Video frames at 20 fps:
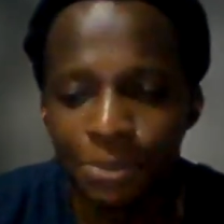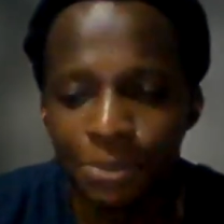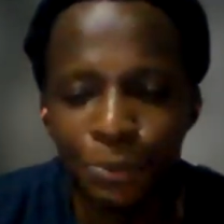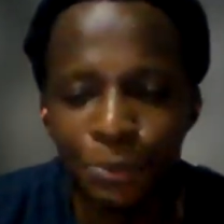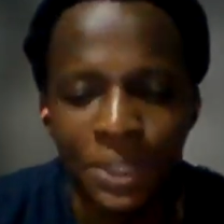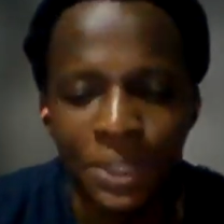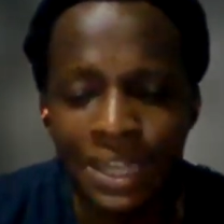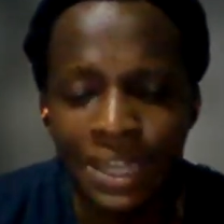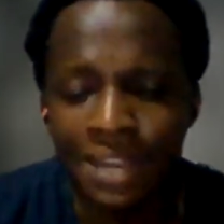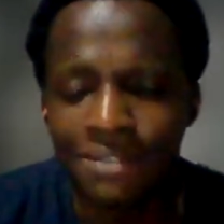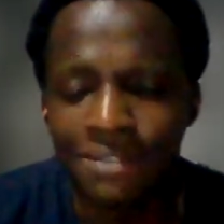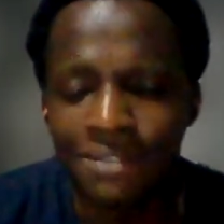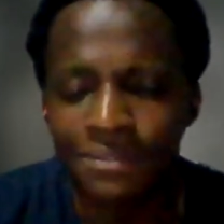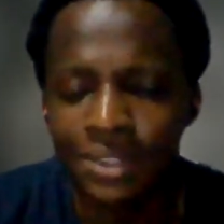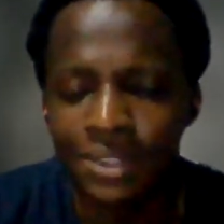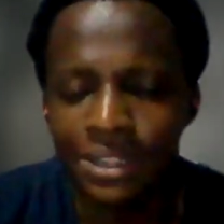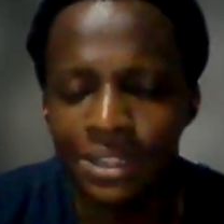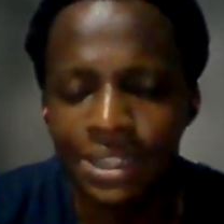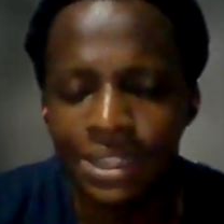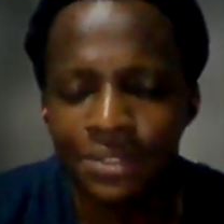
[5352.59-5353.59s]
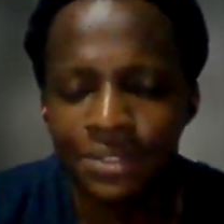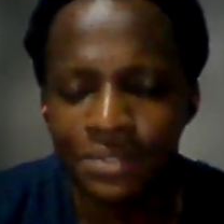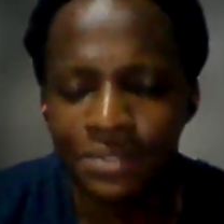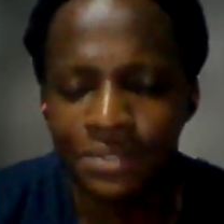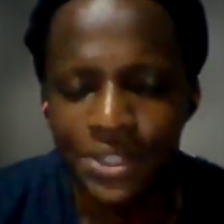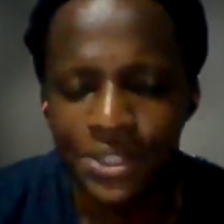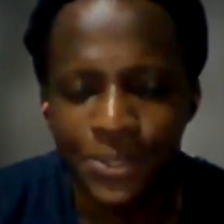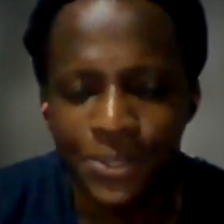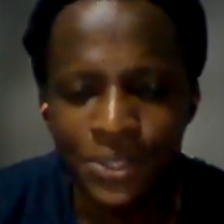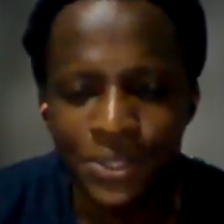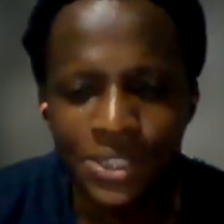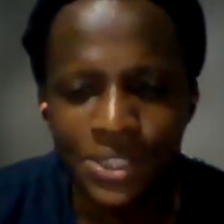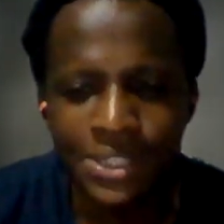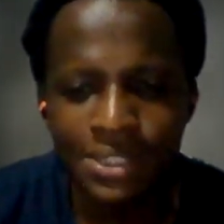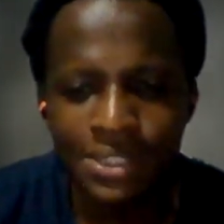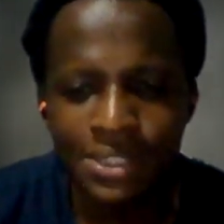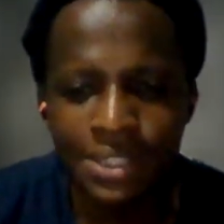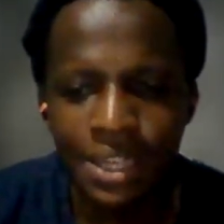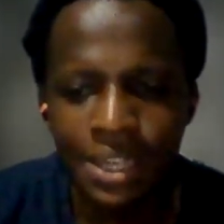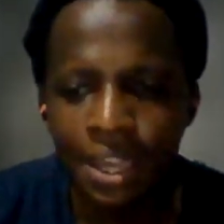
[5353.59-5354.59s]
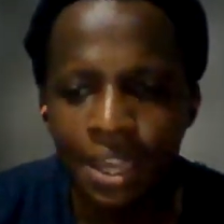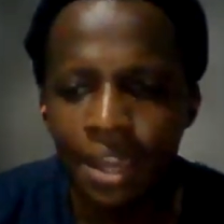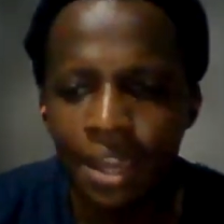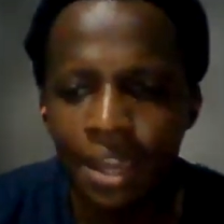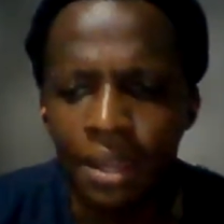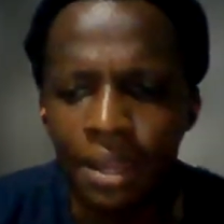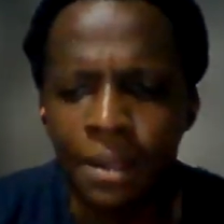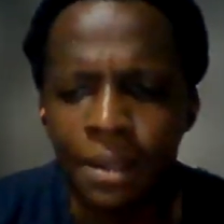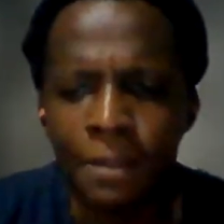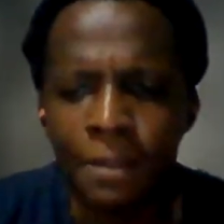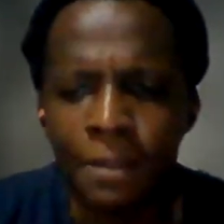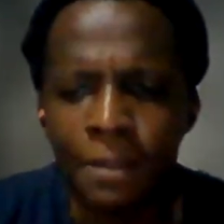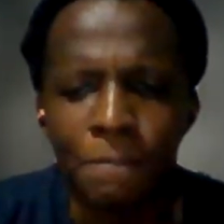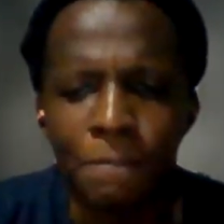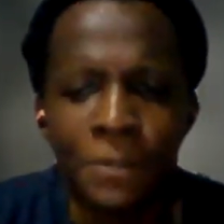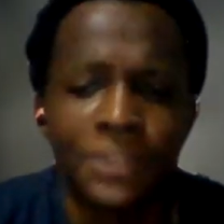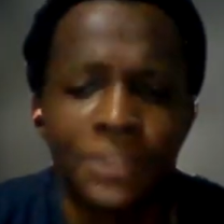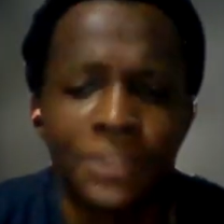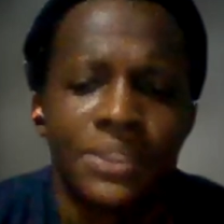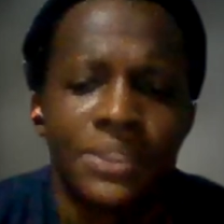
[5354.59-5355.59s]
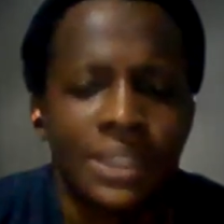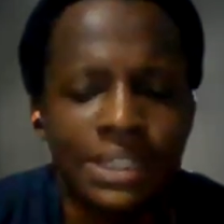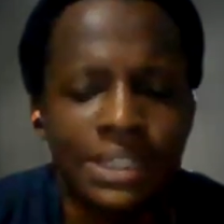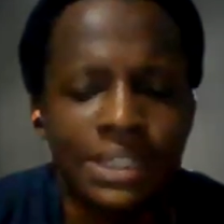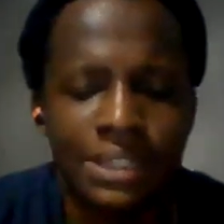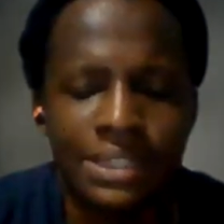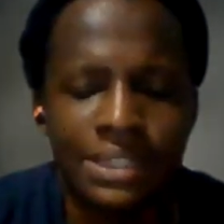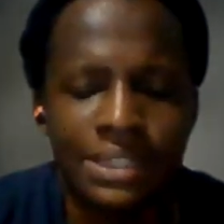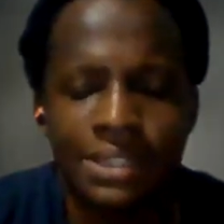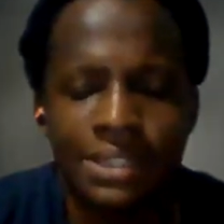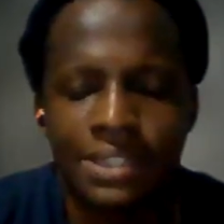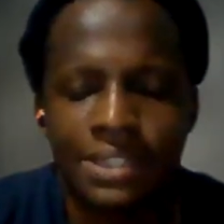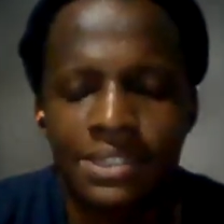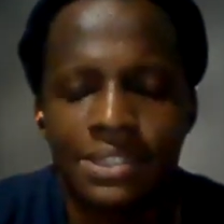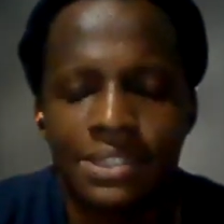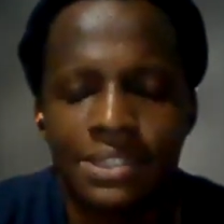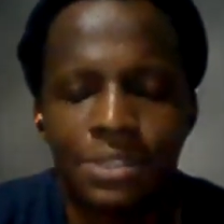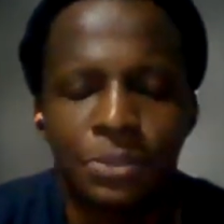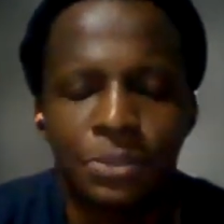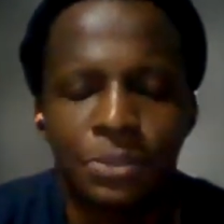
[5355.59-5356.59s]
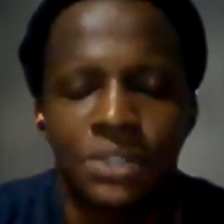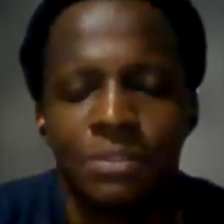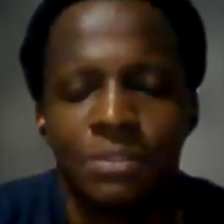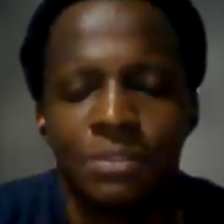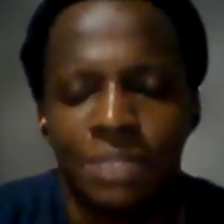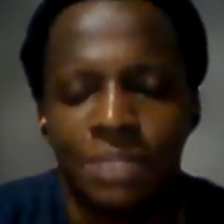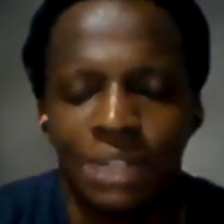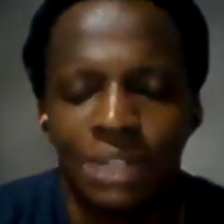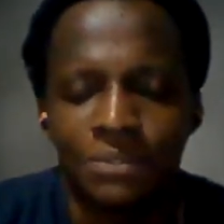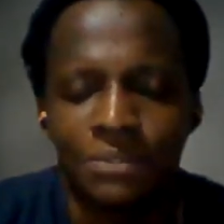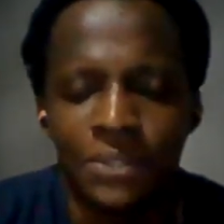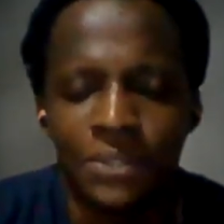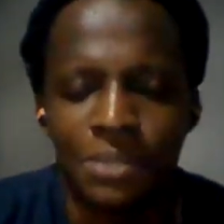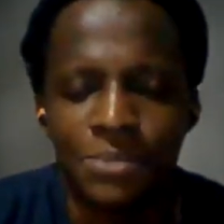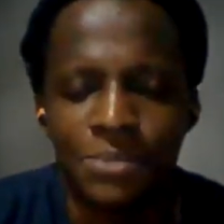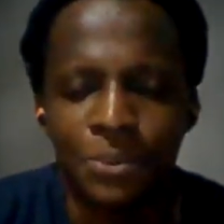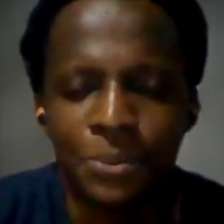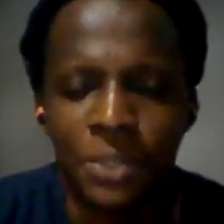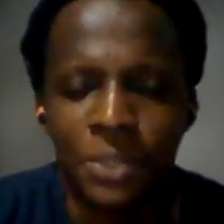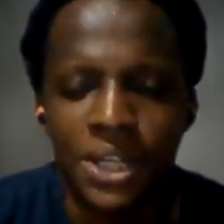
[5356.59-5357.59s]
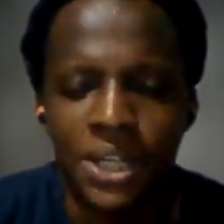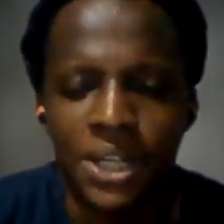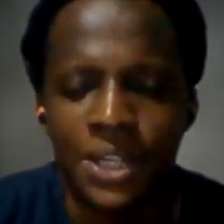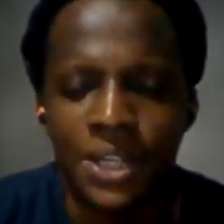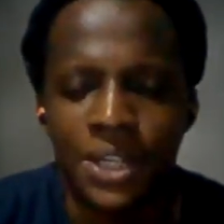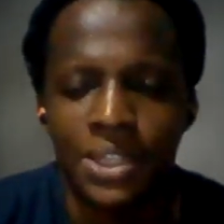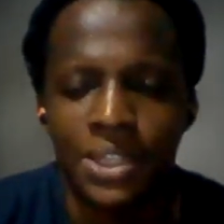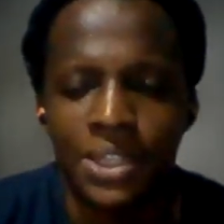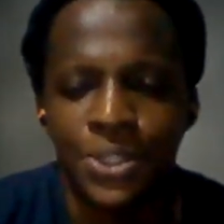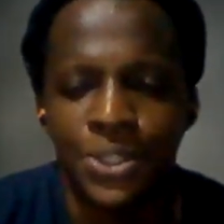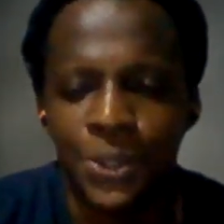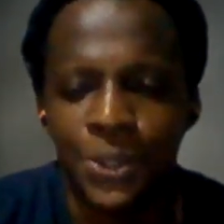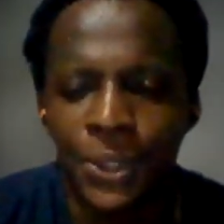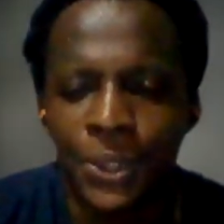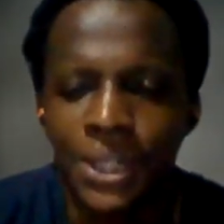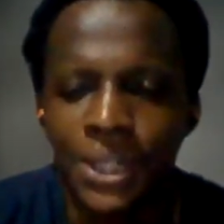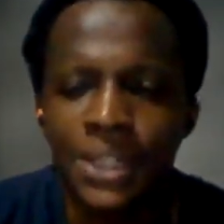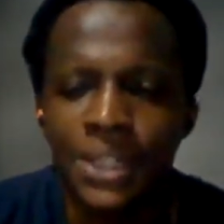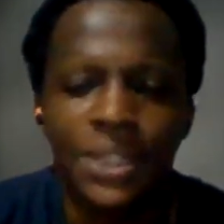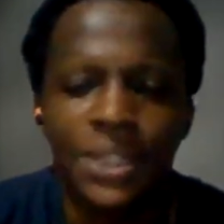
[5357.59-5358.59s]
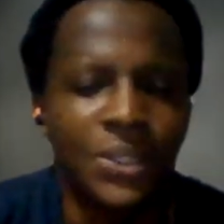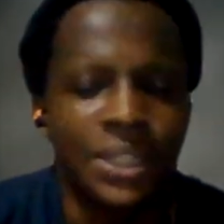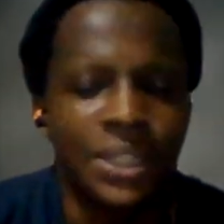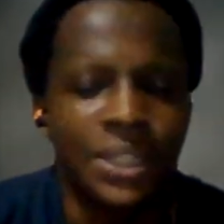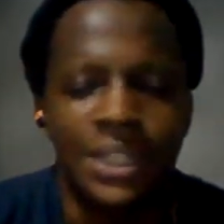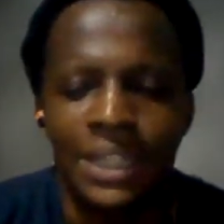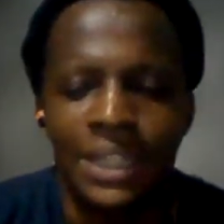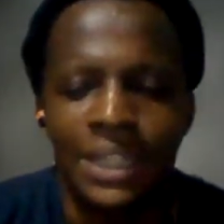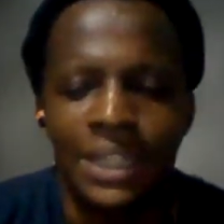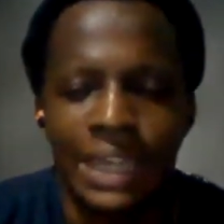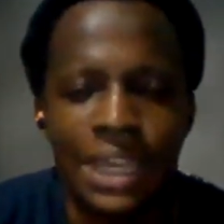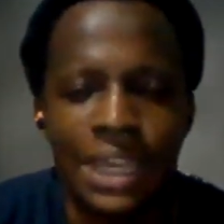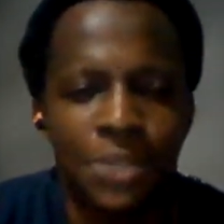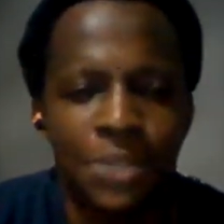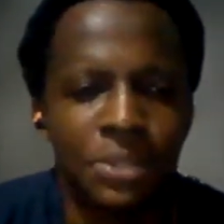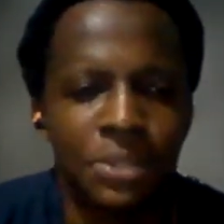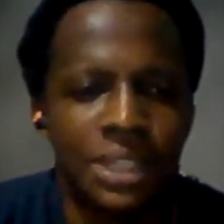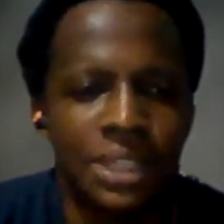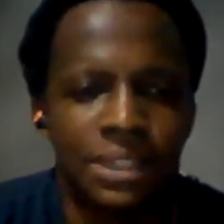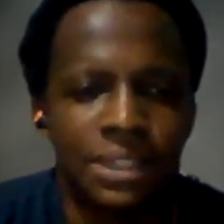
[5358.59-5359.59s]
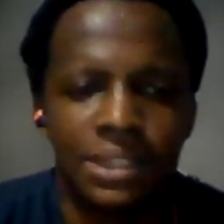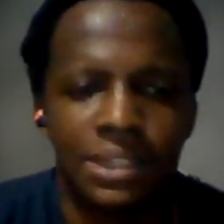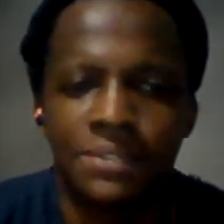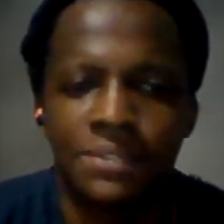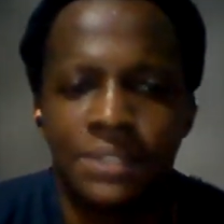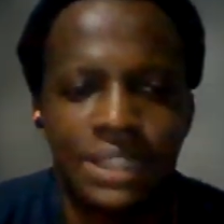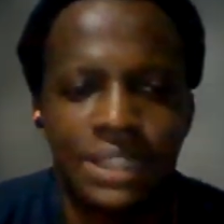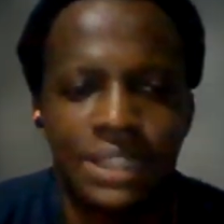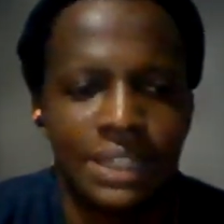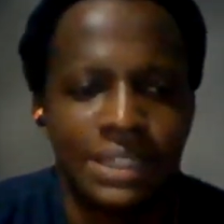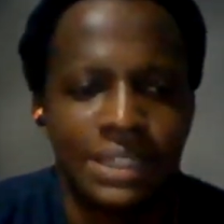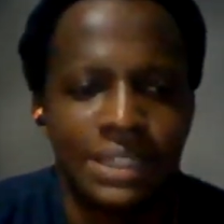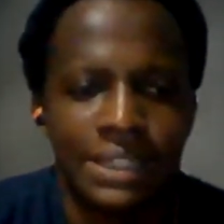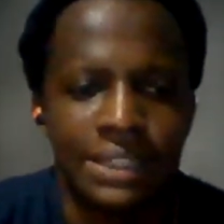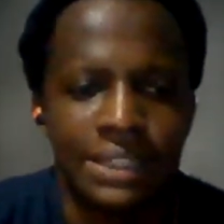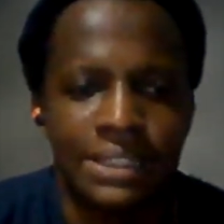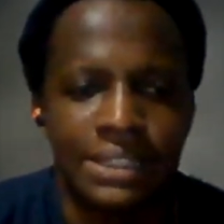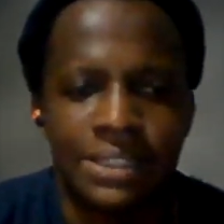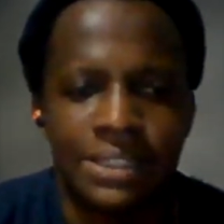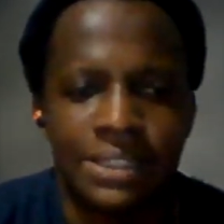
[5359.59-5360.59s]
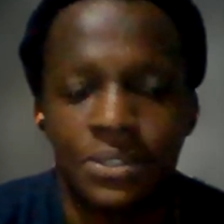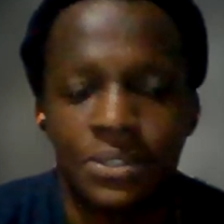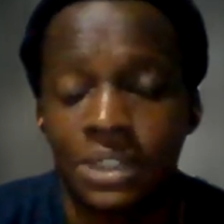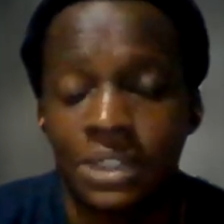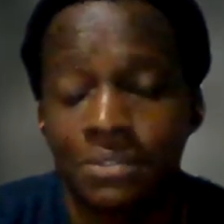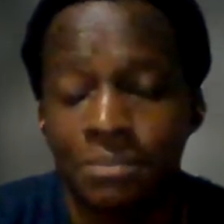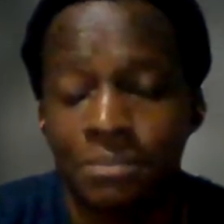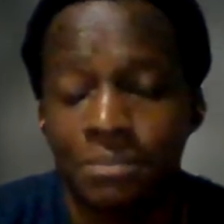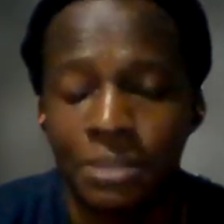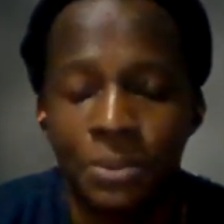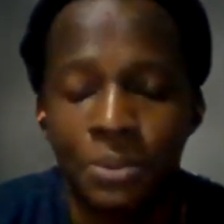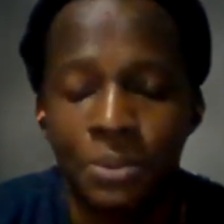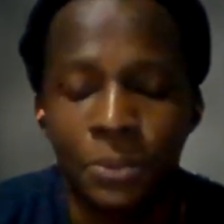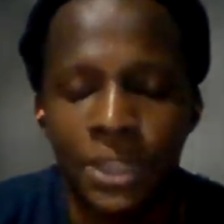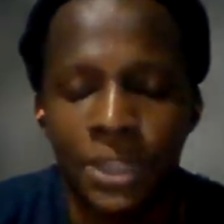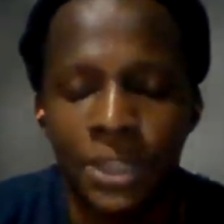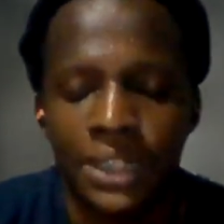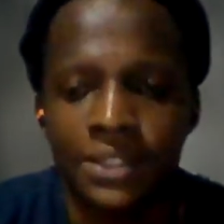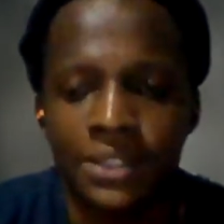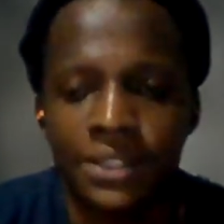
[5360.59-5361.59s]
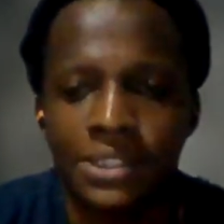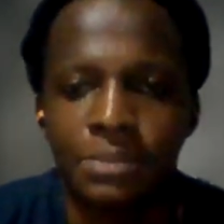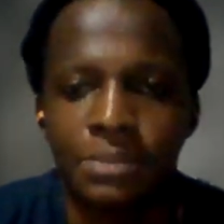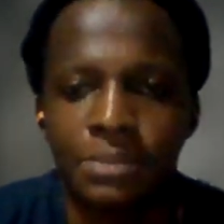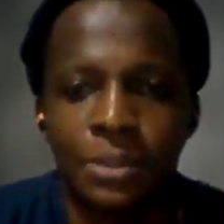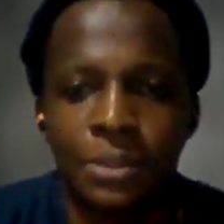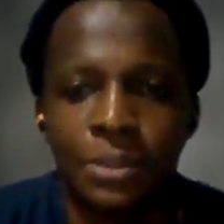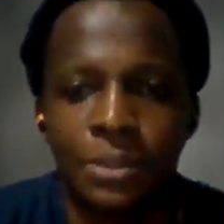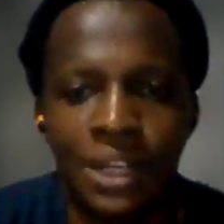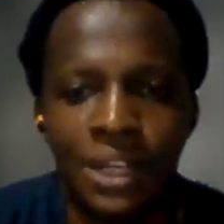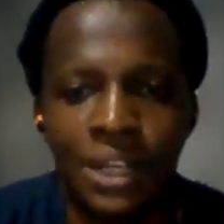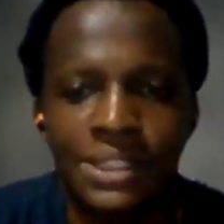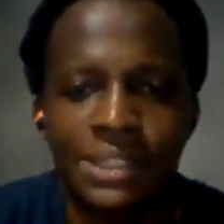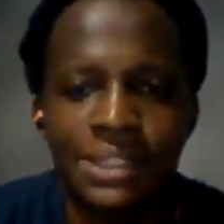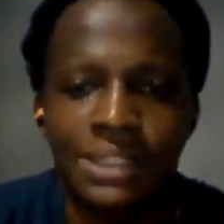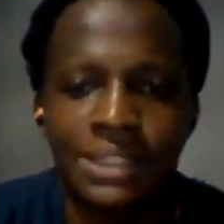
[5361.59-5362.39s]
We have a ton of resources, but this is just one of the platforms where you can join, you can engage with different data scientists or different people working on similar projects.